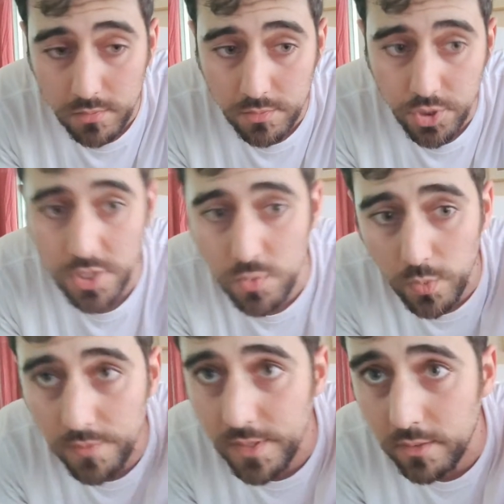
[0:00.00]
just
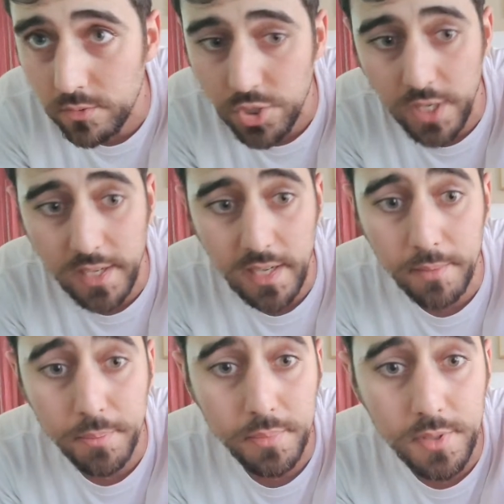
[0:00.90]
one thing to check
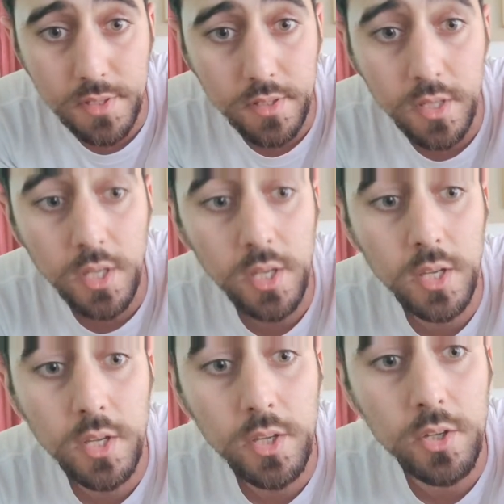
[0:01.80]
out.
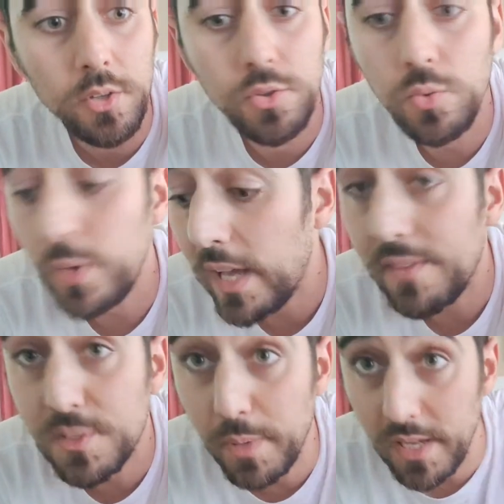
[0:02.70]
Do we
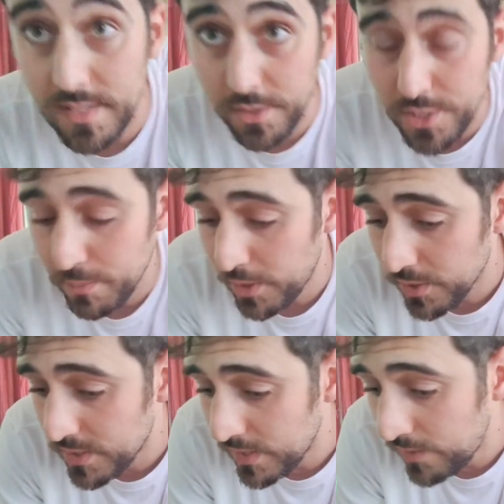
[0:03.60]
have spacers?
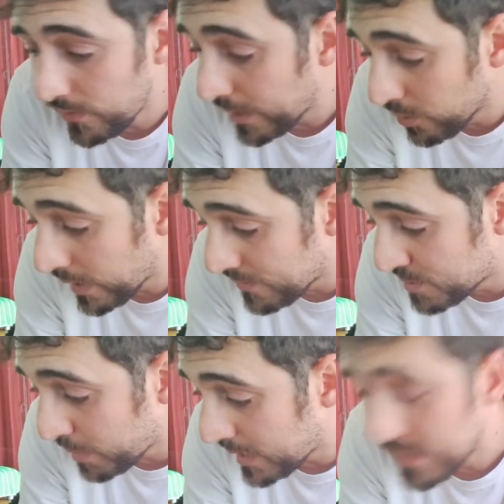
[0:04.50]
Because if I don't have
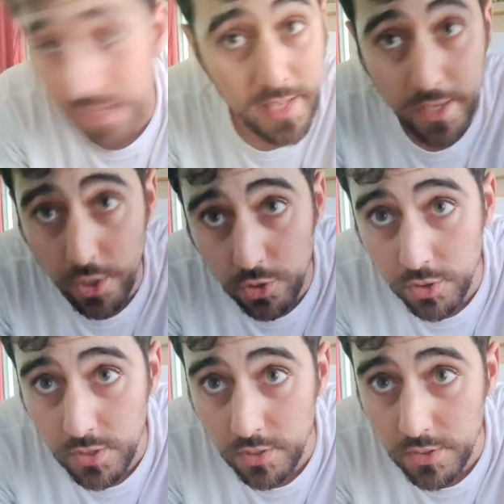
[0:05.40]
spacer, I cannot
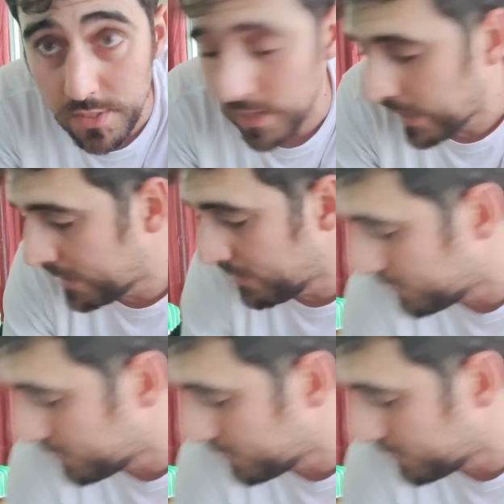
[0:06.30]
continue this live.